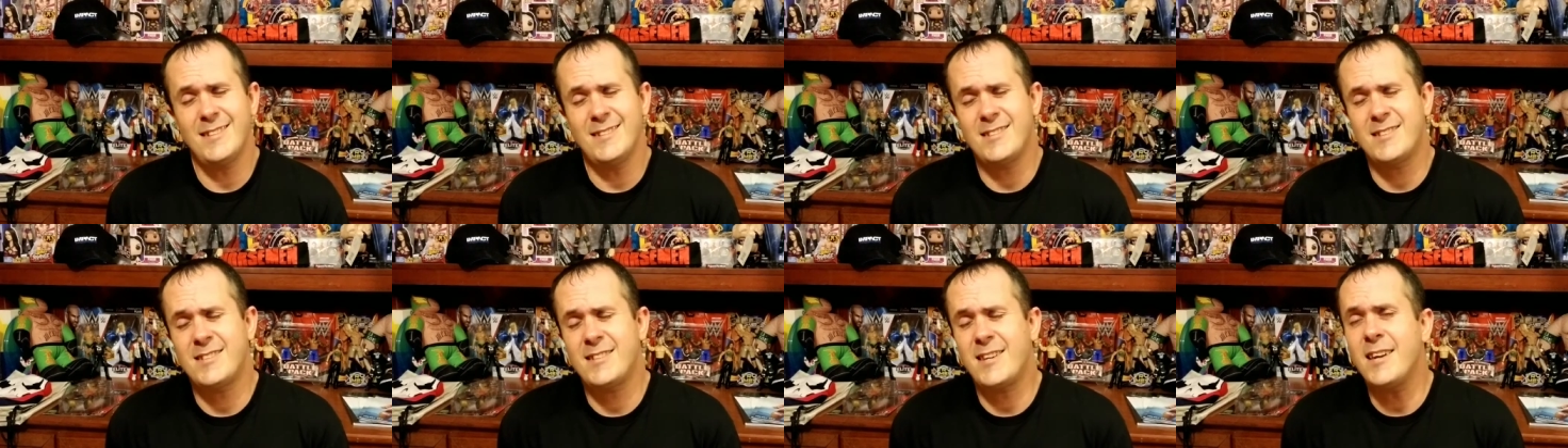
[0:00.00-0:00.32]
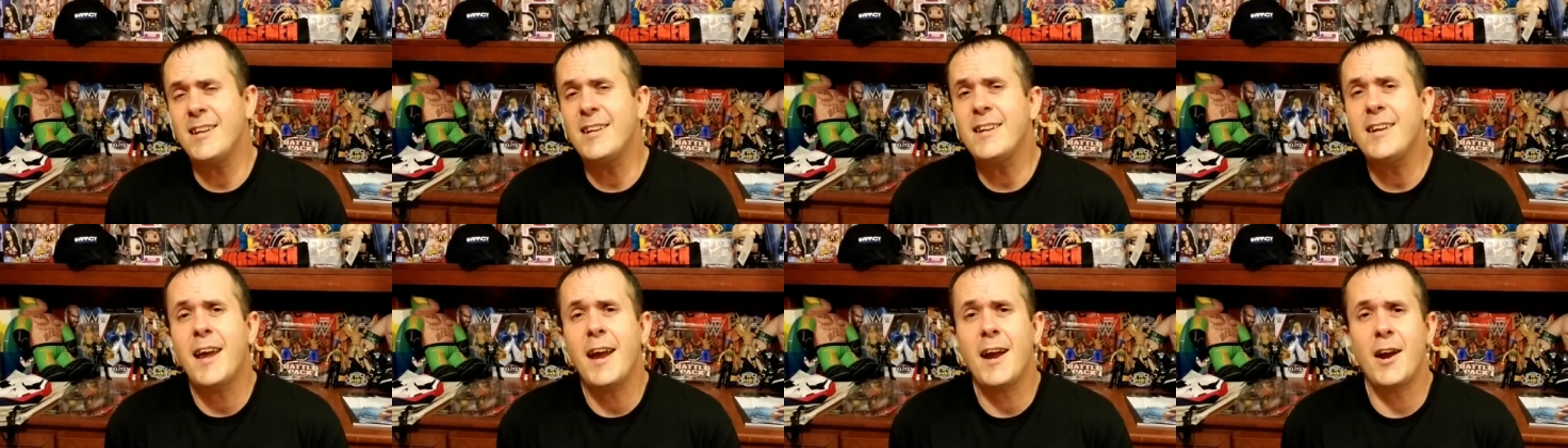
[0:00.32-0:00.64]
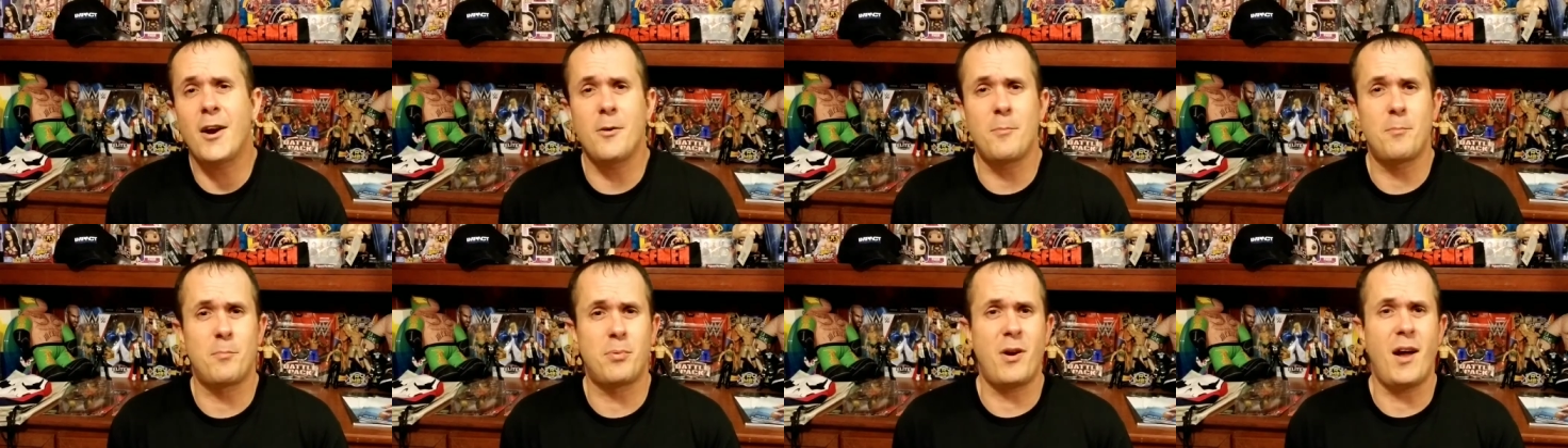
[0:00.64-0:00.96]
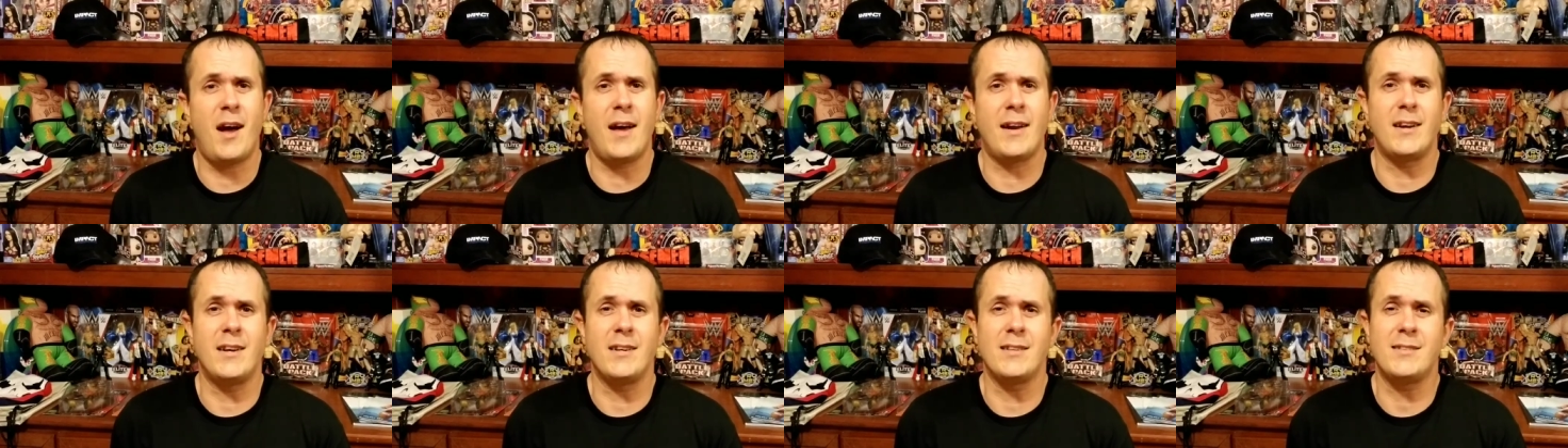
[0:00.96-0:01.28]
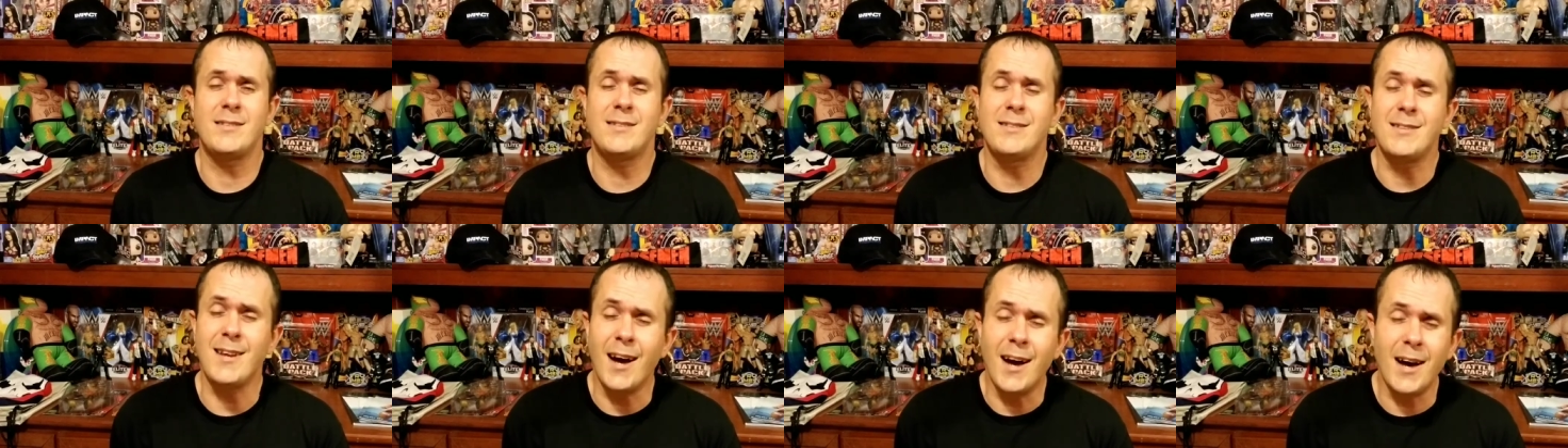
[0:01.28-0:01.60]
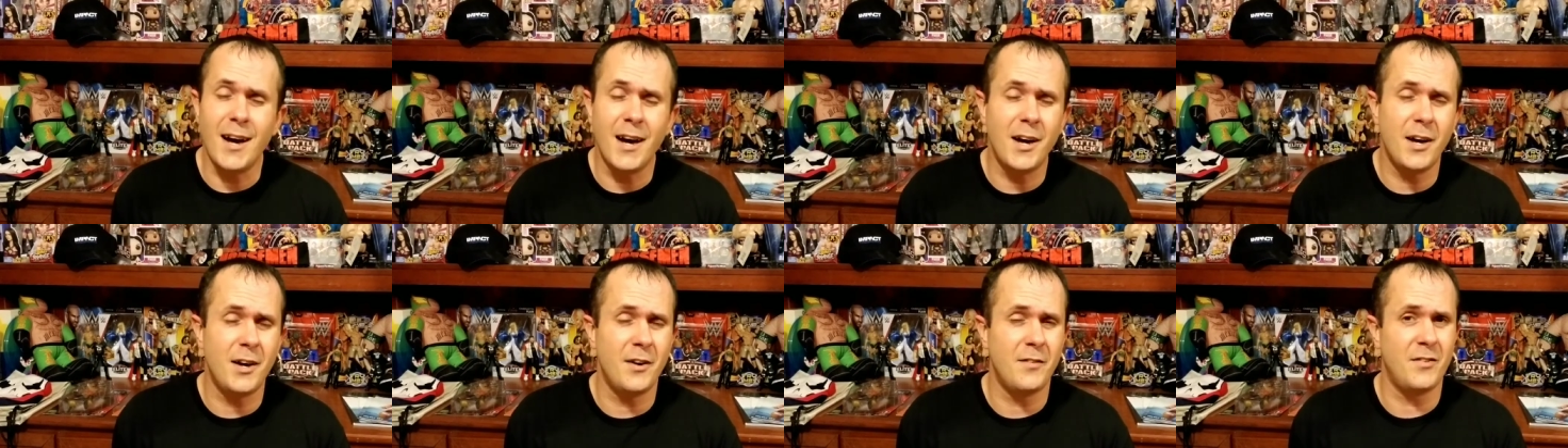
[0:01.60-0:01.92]
skincare products,
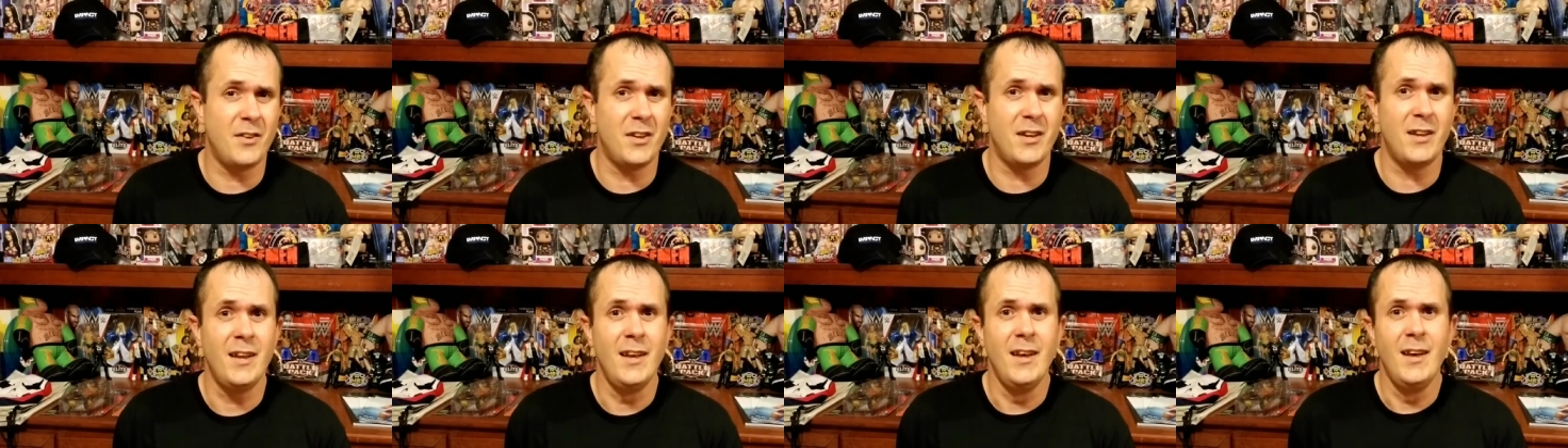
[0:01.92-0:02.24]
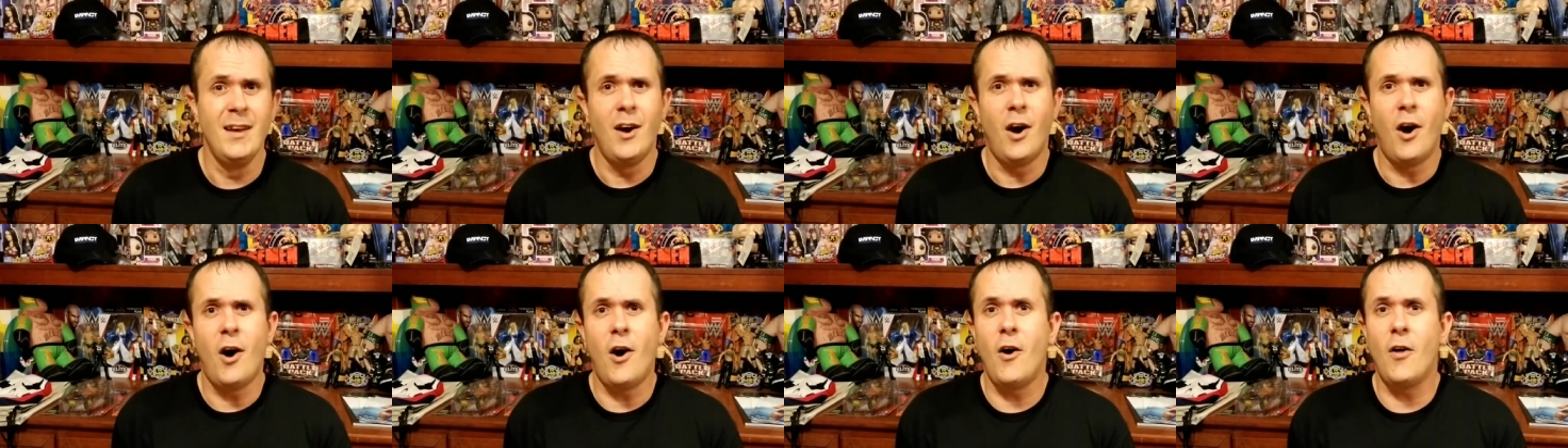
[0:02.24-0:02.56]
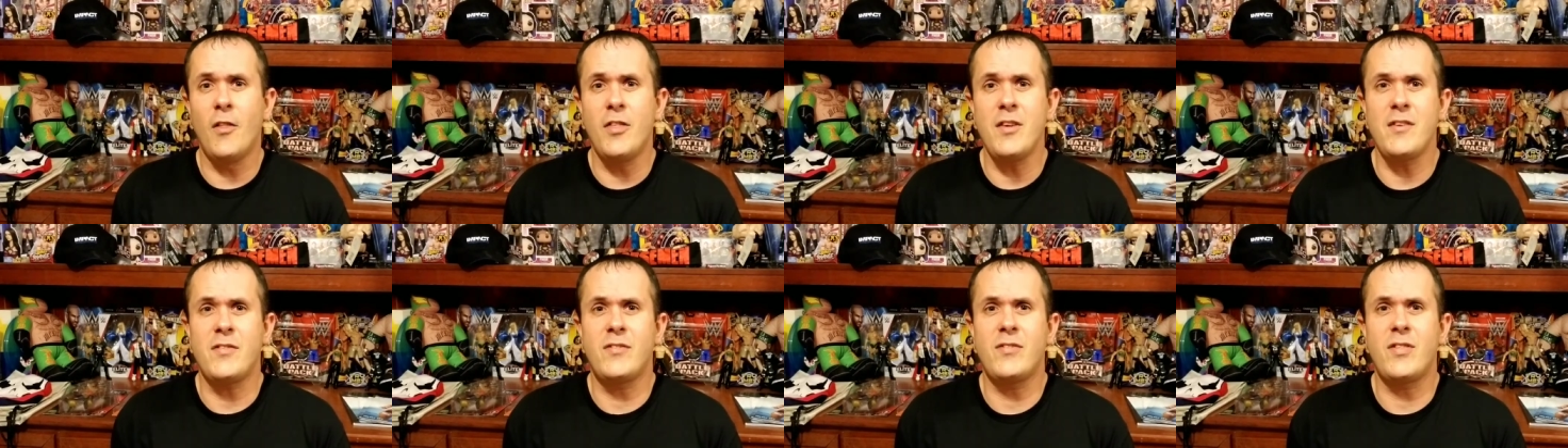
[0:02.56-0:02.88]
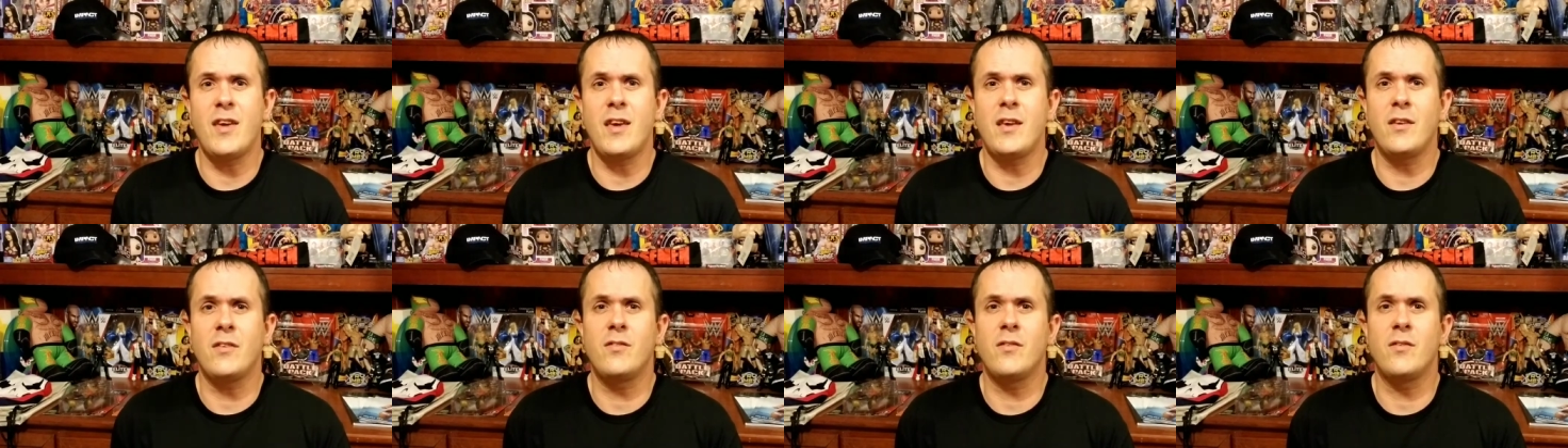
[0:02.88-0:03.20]
Dove and all these things,